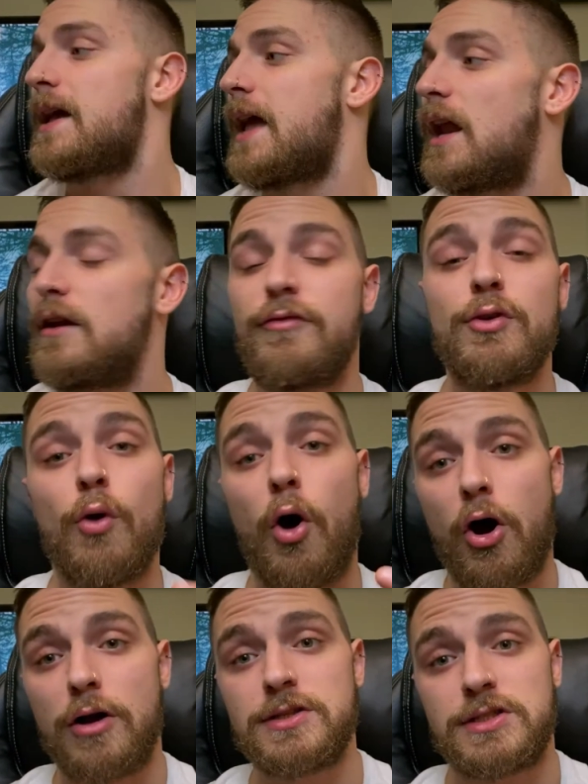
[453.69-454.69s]
And if you
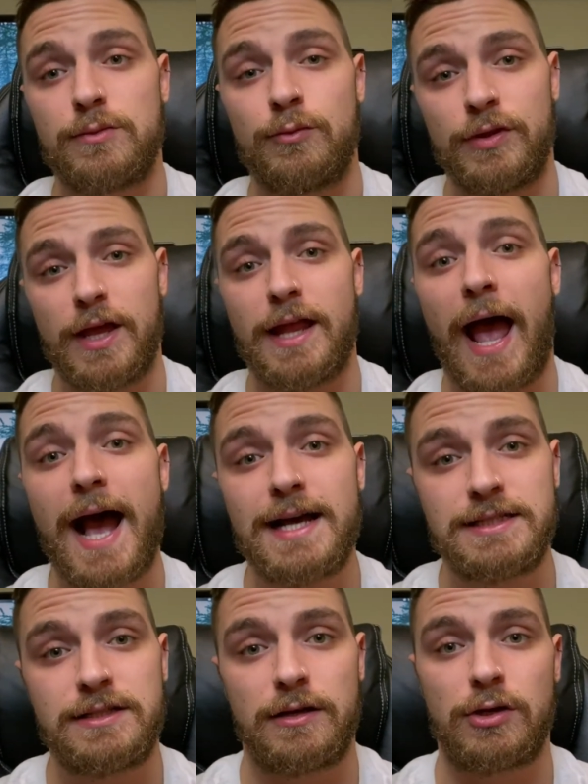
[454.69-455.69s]
are someone that
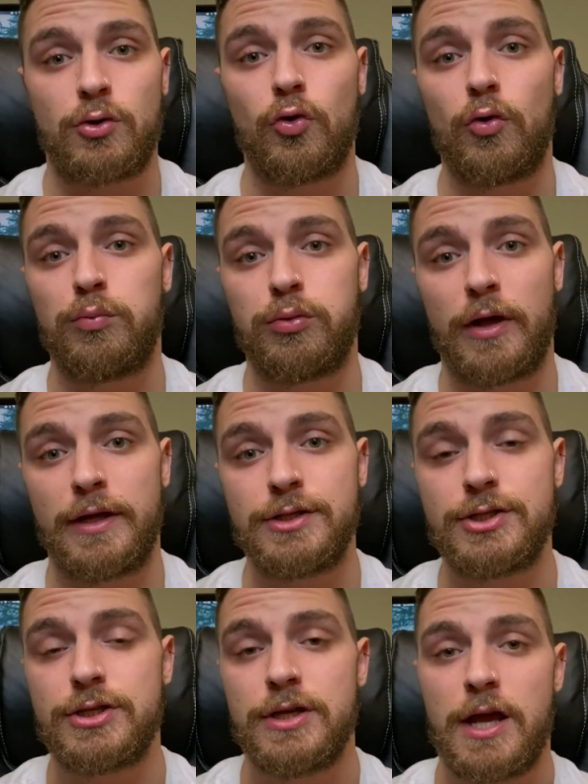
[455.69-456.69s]
has done a cold
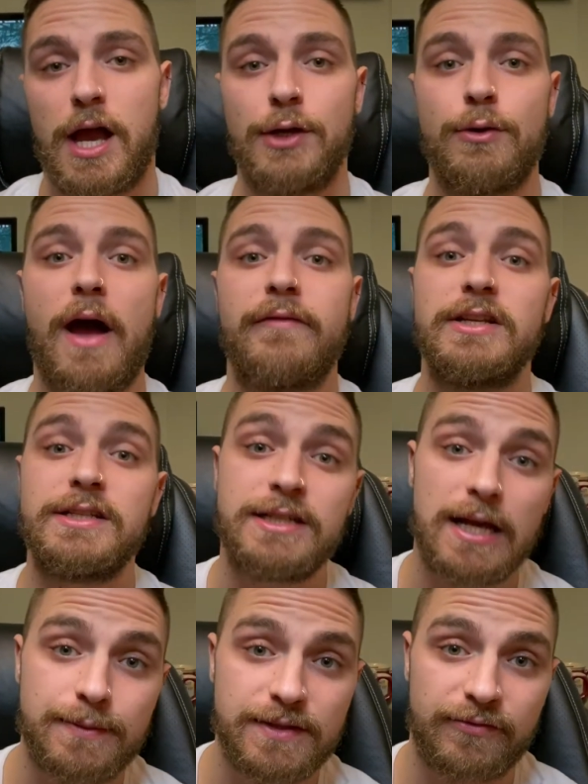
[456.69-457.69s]
plunge and you have any
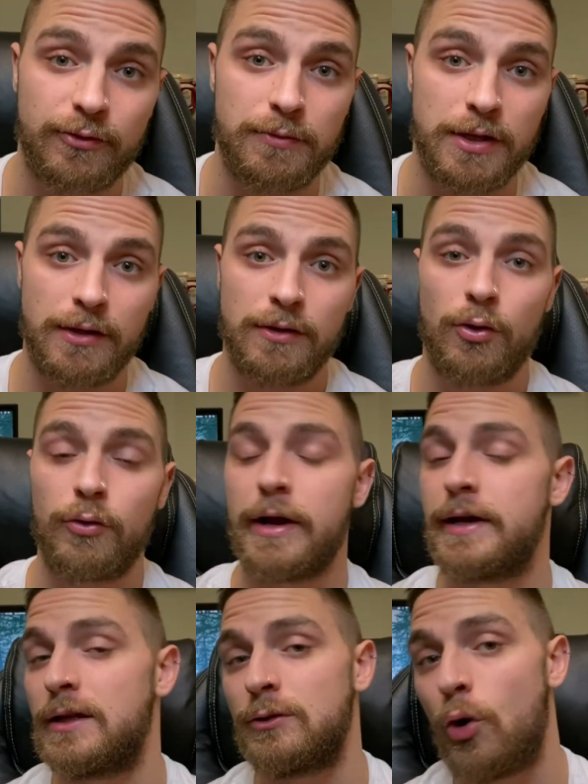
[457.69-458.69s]
tips for me or
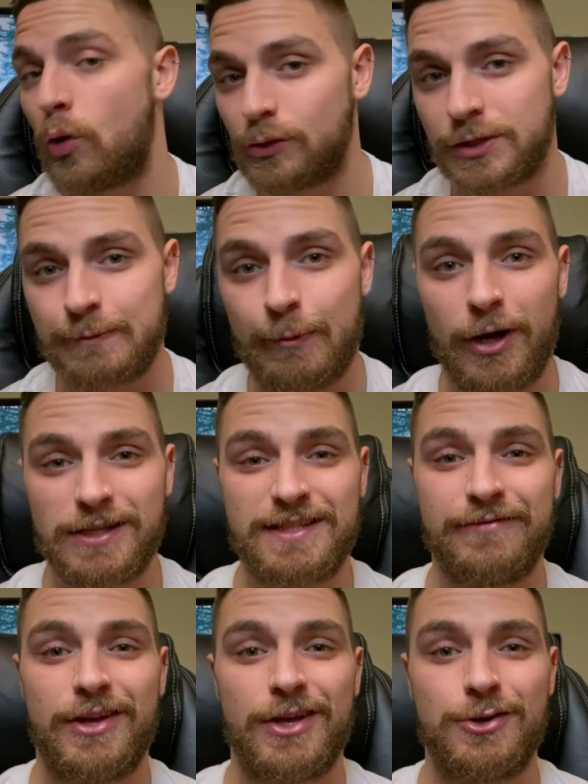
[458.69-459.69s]
any local spots
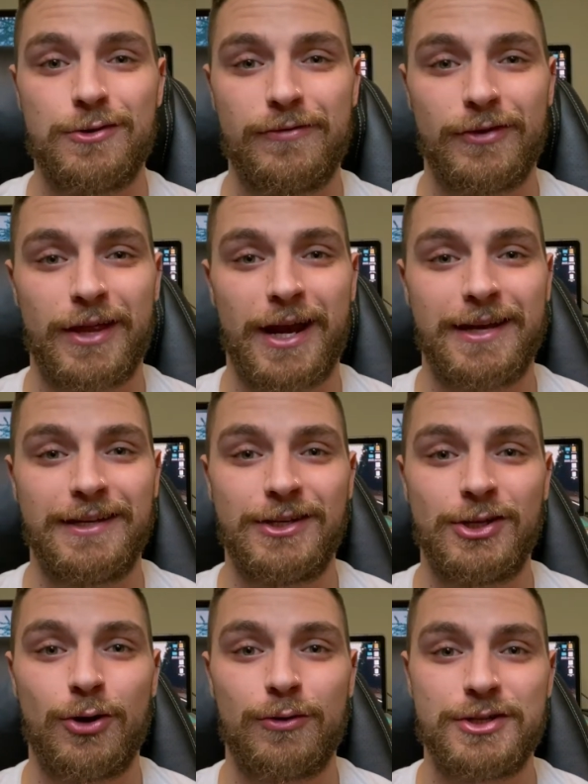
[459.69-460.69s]
in Vancouver that I need to
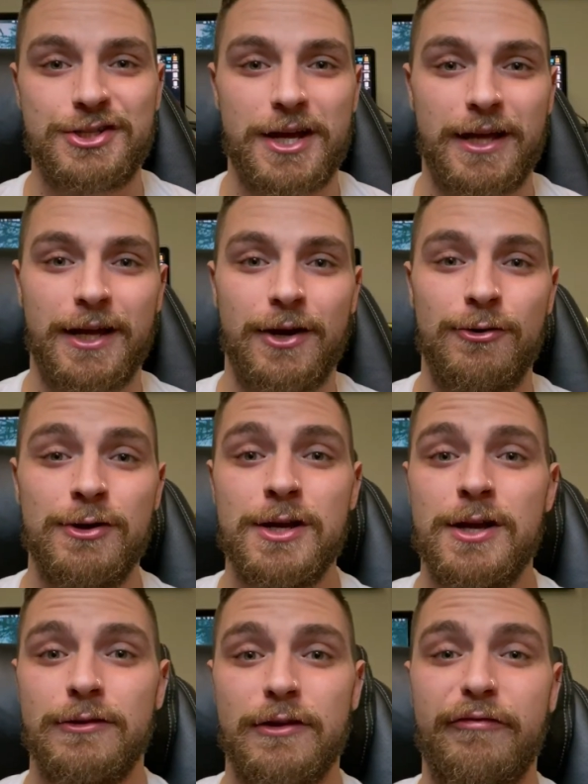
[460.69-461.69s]
go and check out,
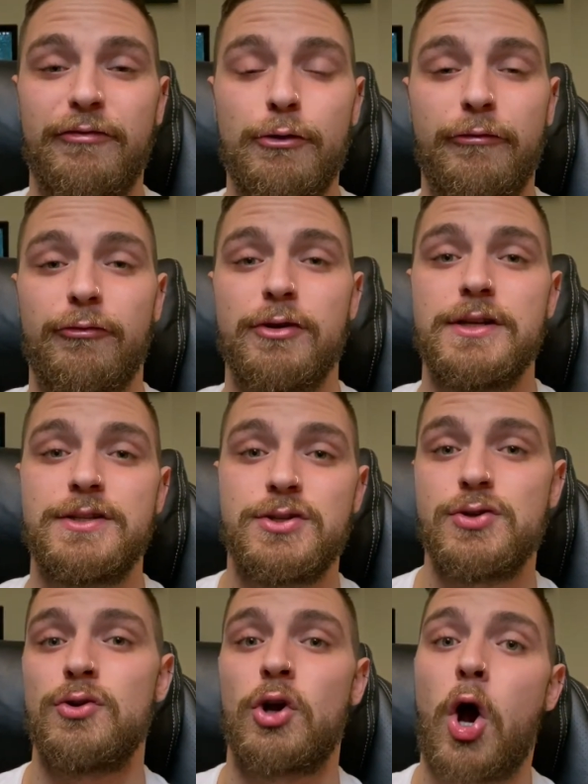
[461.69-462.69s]
then feel free
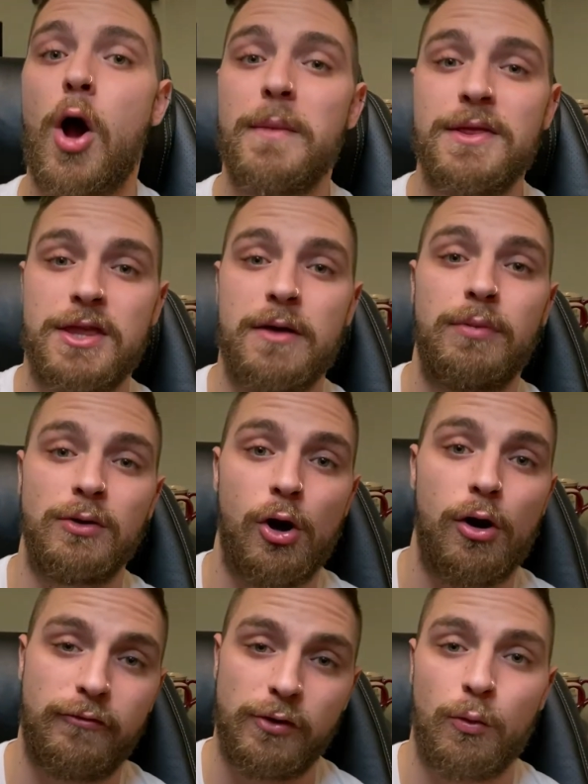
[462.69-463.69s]
to comment them
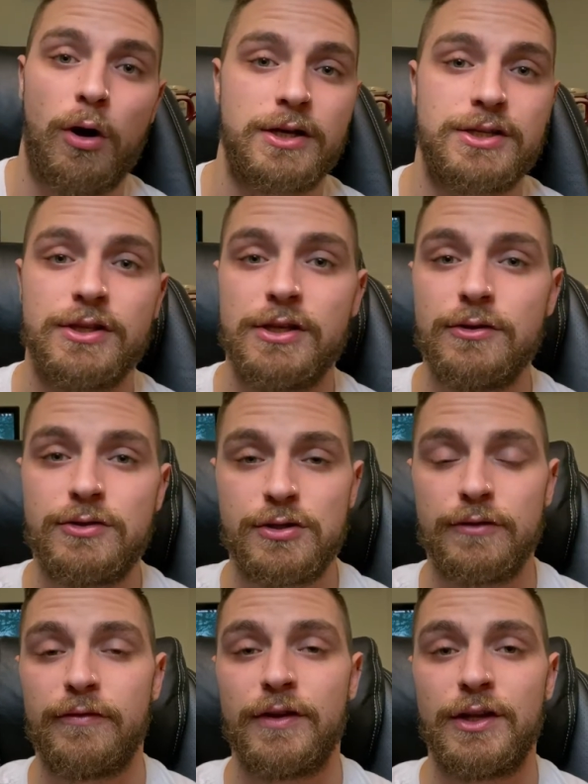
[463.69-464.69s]
below if you're watching the
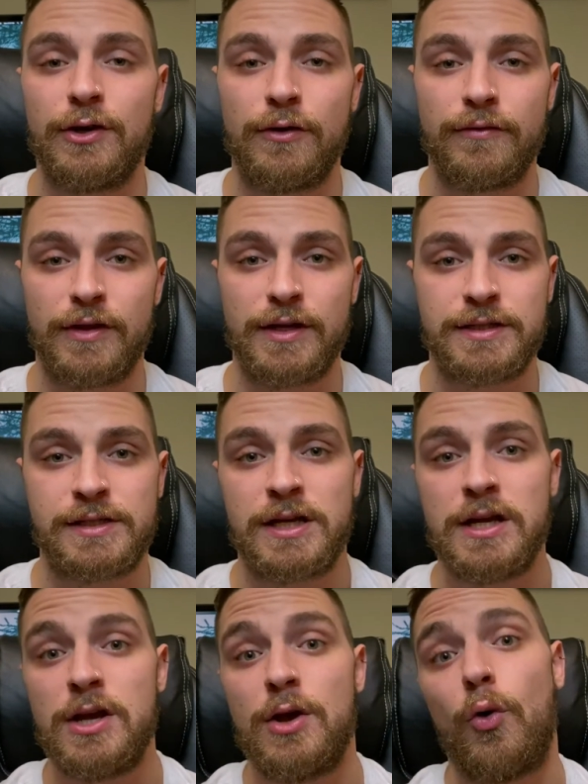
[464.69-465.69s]
YouTube video of this,
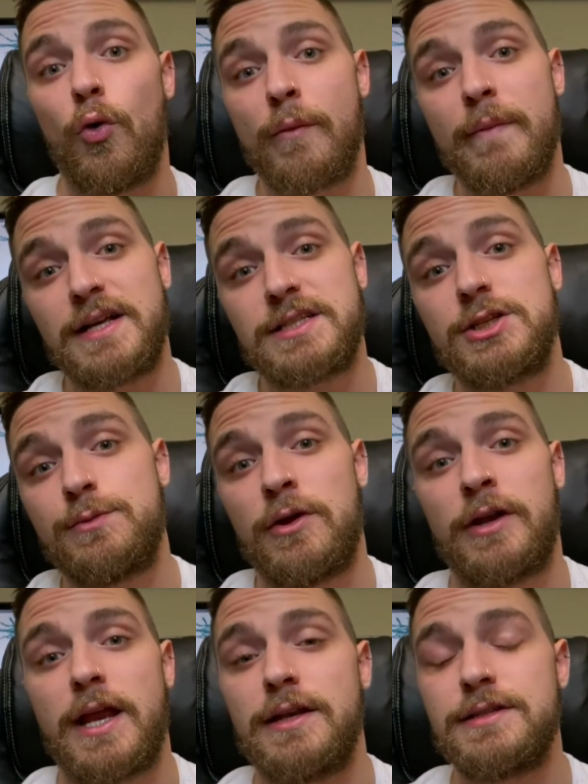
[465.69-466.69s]
or message me
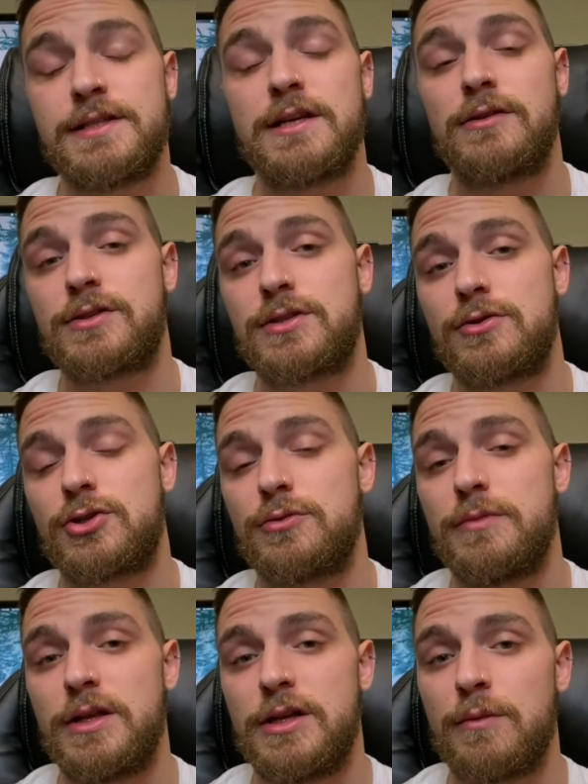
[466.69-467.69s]
on any single social
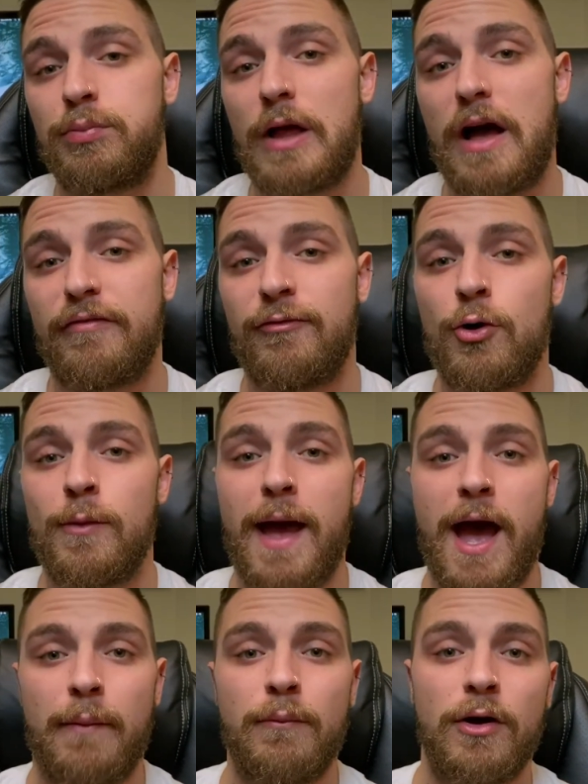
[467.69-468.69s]
media platform
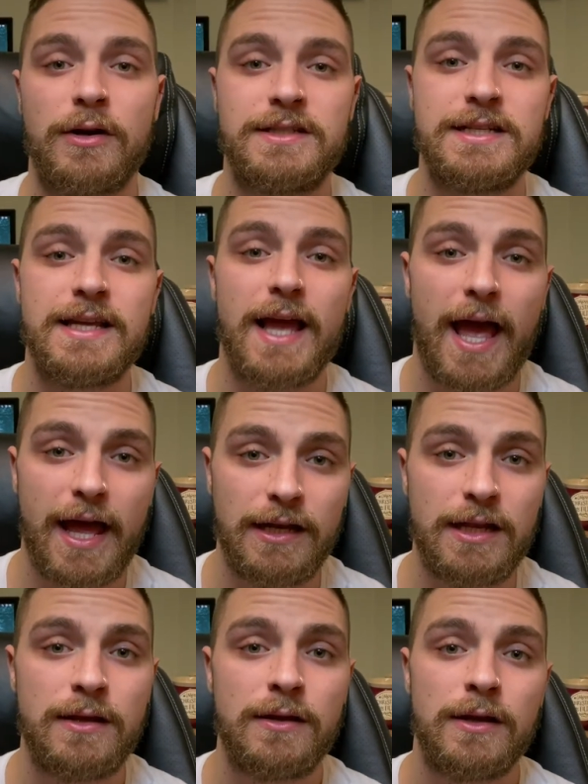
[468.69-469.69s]
at Mark D.
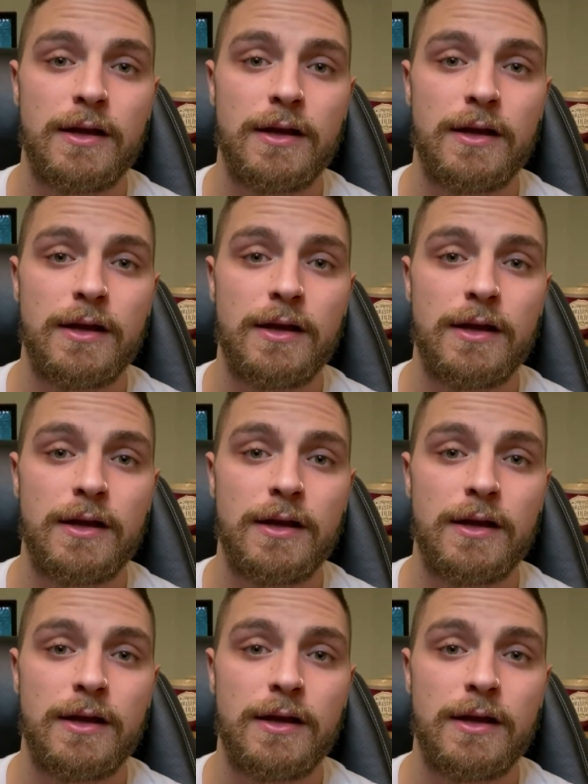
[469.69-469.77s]
Henney.